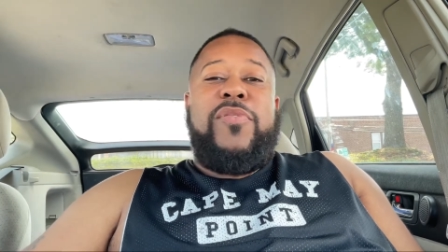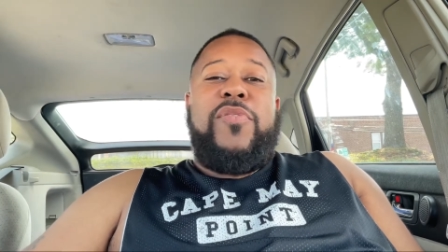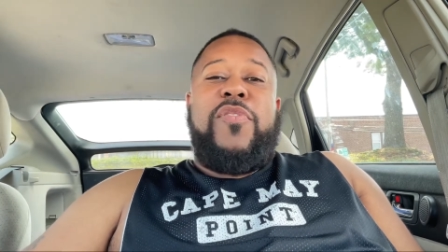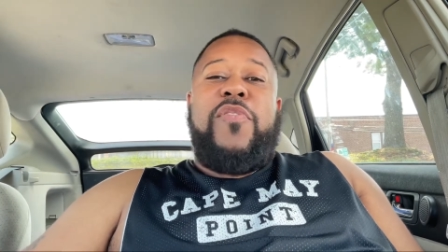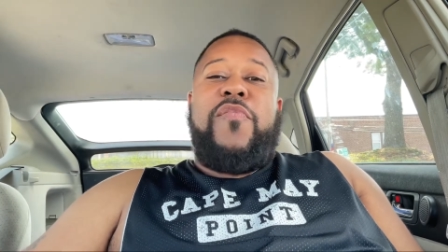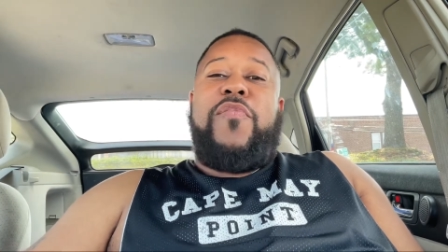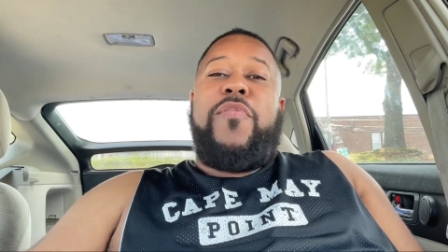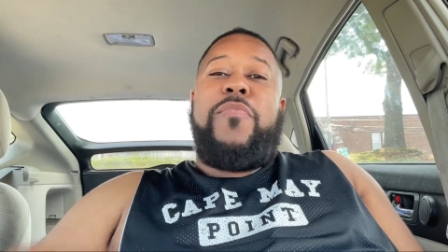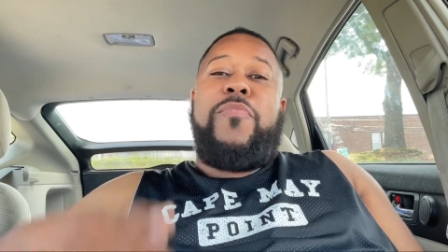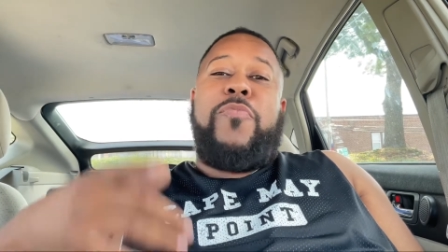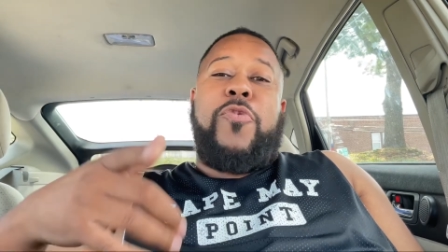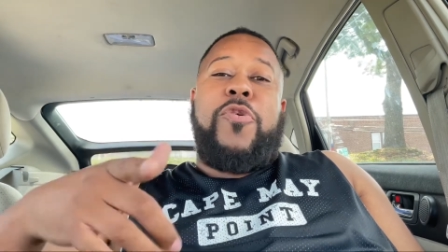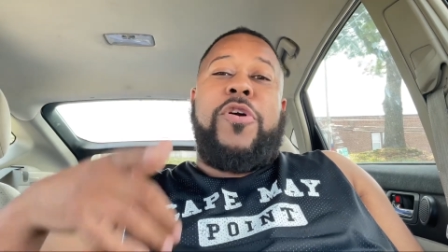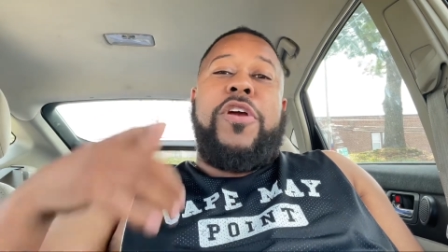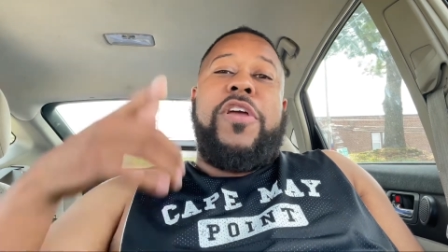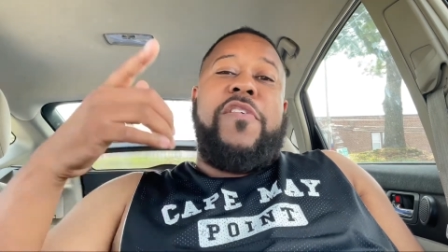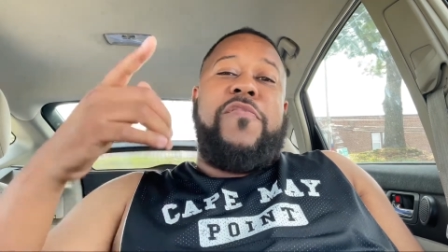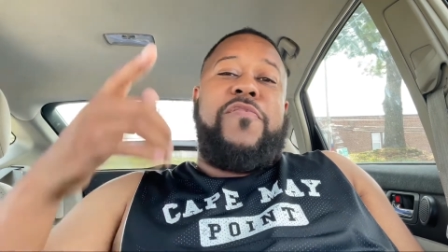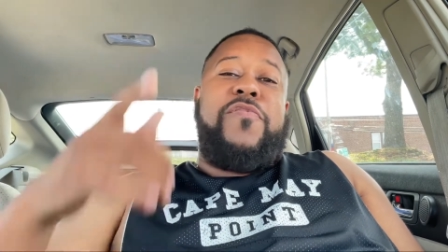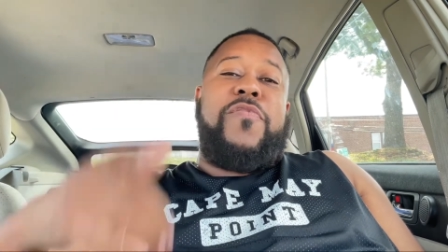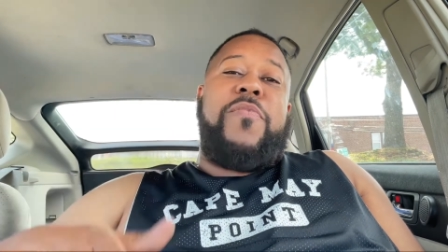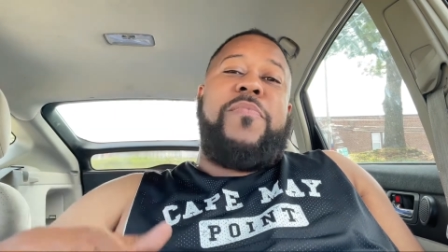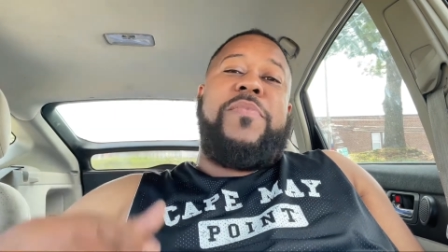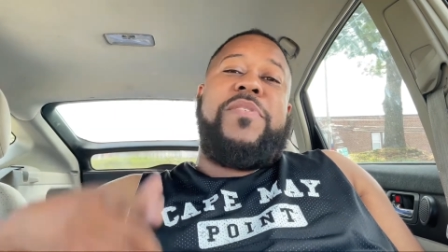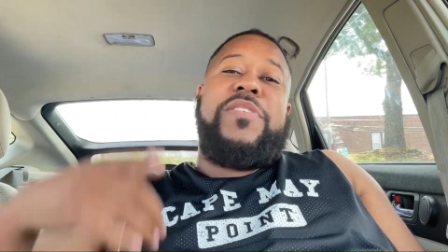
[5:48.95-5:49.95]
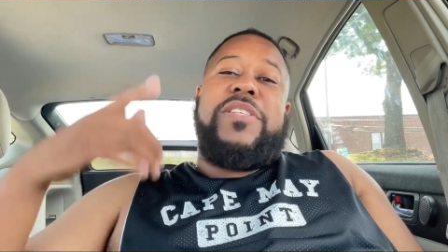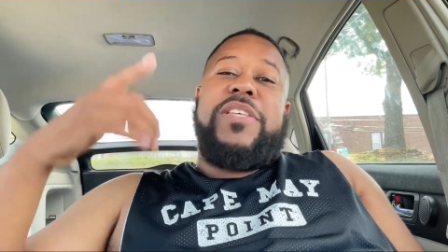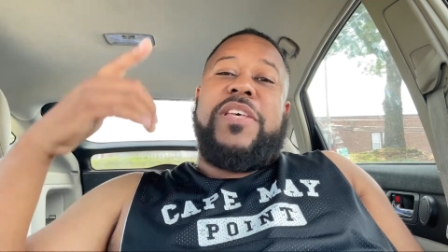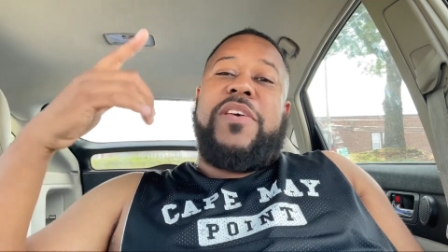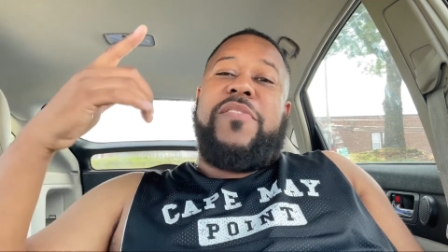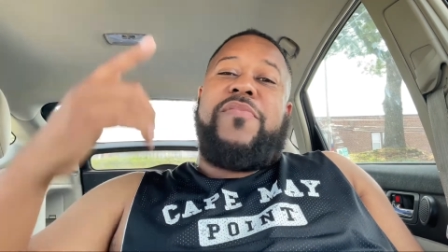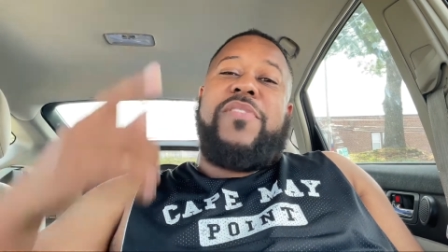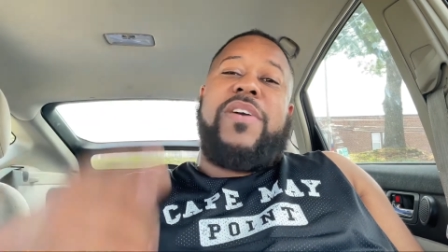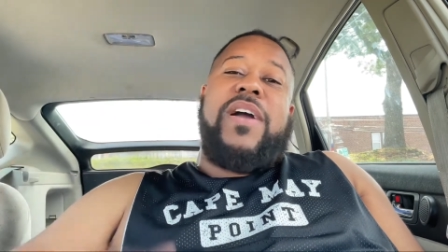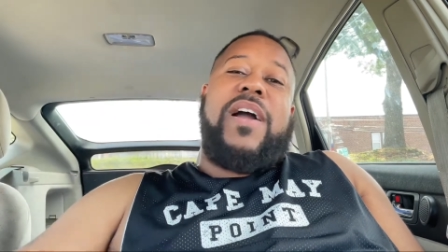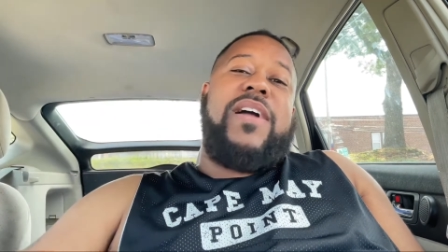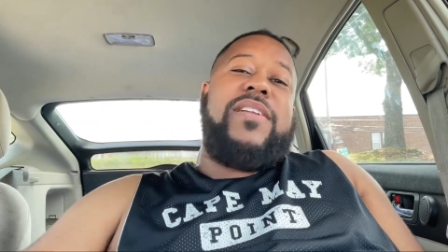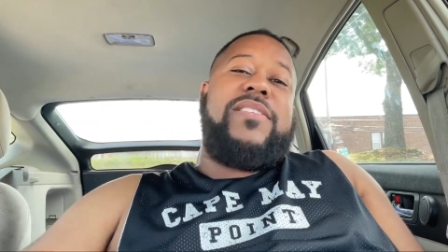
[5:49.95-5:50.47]
For more informative
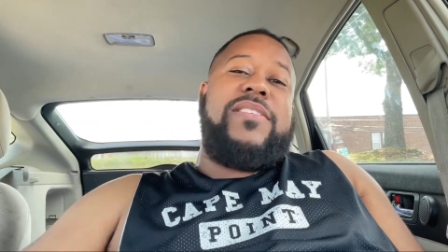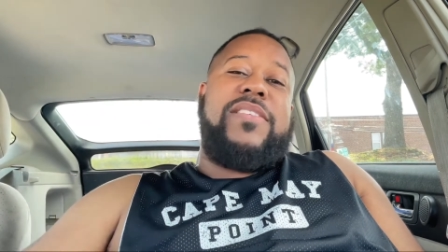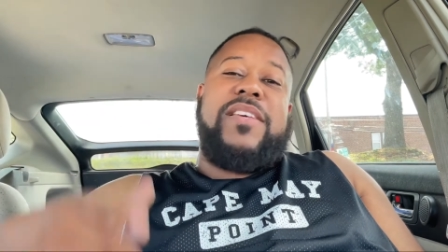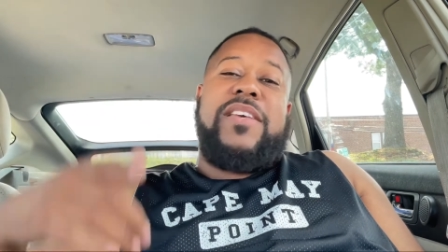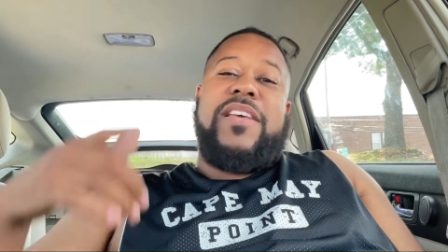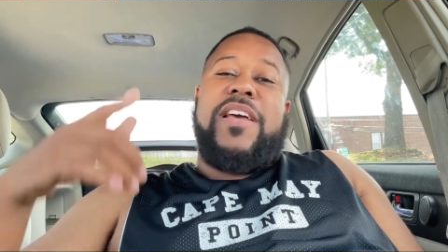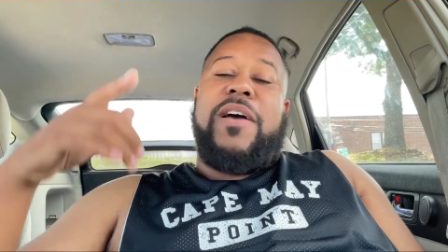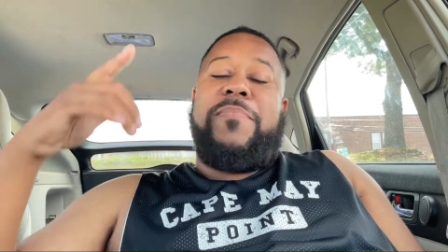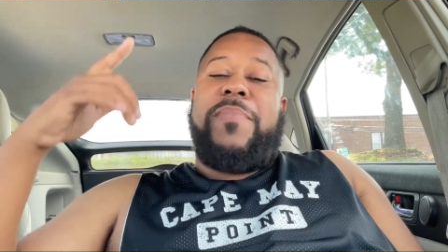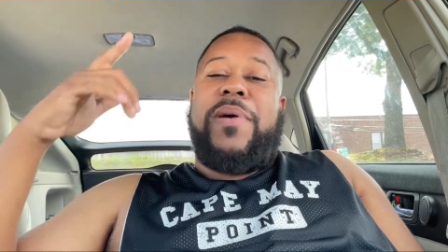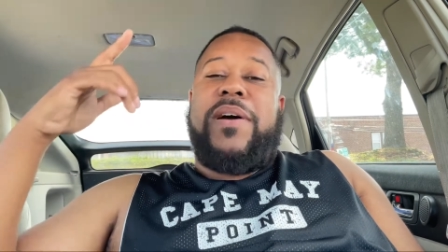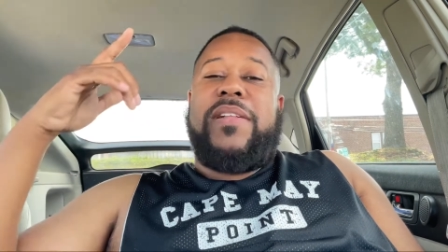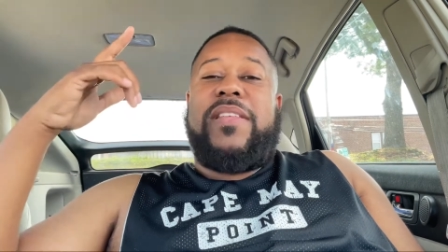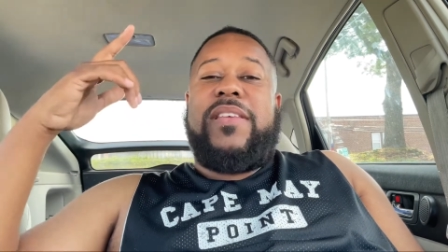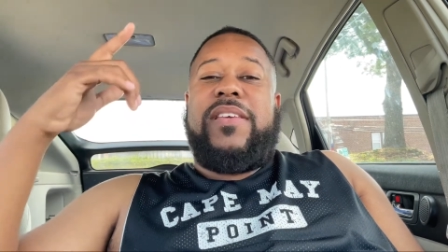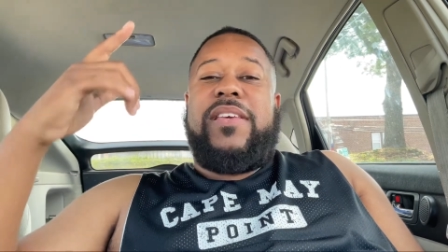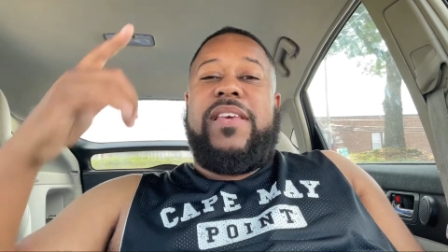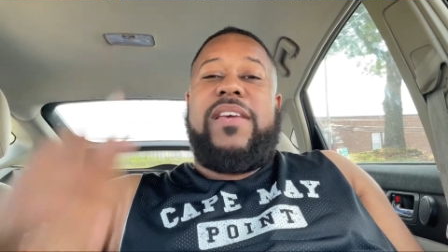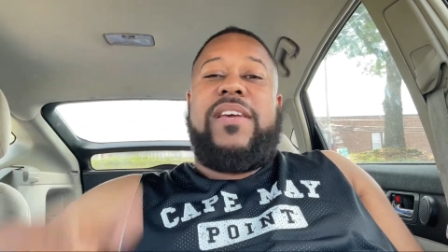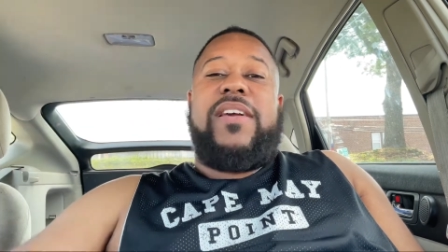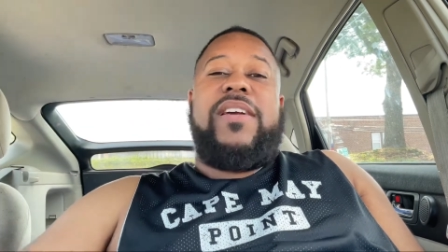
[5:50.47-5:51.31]
content about the gig